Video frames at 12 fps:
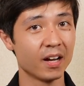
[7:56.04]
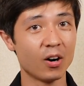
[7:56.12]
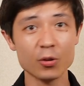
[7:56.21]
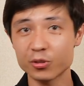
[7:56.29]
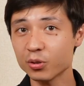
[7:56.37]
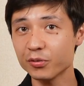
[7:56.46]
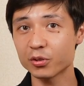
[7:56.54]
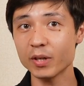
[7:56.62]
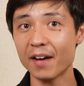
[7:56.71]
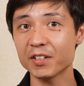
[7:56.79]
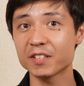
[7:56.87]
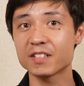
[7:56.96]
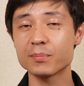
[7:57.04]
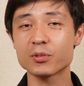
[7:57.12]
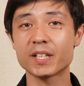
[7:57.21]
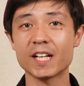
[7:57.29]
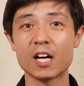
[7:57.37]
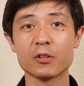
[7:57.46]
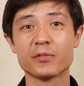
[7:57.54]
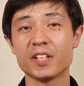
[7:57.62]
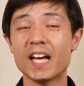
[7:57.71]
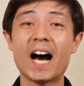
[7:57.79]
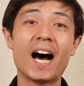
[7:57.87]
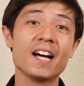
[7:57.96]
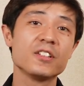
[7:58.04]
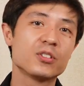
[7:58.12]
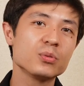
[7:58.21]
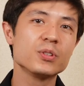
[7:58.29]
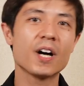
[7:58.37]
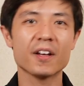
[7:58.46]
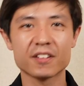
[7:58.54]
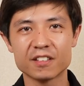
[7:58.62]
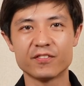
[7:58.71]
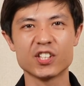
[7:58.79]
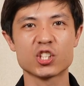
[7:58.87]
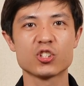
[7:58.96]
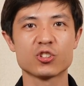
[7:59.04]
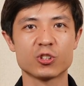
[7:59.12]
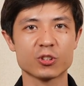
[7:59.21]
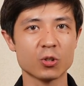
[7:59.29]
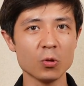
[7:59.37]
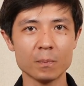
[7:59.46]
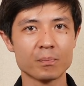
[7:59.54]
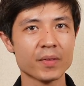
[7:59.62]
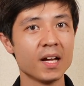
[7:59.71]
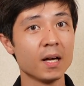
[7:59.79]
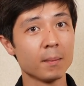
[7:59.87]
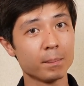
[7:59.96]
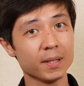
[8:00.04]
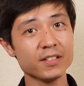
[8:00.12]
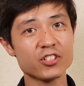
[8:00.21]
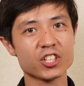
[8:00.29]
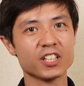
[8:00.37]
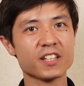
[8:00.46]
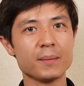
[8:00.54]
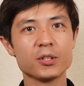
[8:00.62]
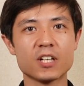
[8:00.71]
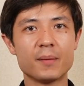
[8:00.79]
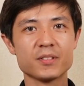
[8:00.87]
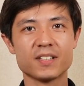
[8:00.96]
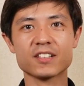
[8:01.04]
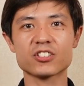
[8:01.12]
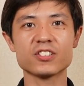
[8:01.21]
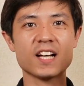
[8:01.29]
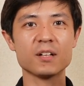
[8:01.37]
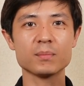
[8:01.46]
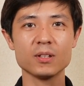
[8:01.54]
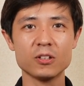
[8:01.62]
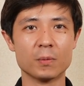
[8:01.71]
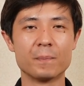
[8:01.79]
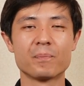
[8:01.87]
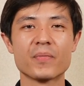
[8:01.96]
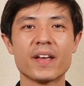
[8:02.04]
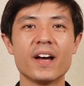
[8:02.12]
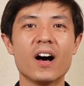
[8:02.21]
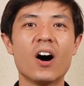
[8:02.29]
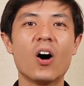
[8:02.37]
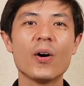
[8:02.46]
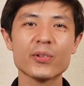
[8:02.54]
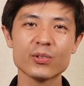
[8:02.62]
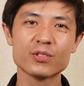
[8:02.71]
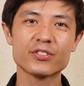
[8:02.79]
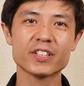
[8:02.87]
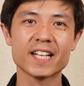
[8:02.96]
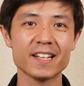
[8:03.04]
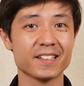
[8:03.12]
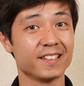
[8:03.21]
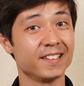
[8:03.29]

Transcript: Also, if you have any tips to get out of the I do nothing vicious circle, please share them in the comment section down below. Also, don't forget,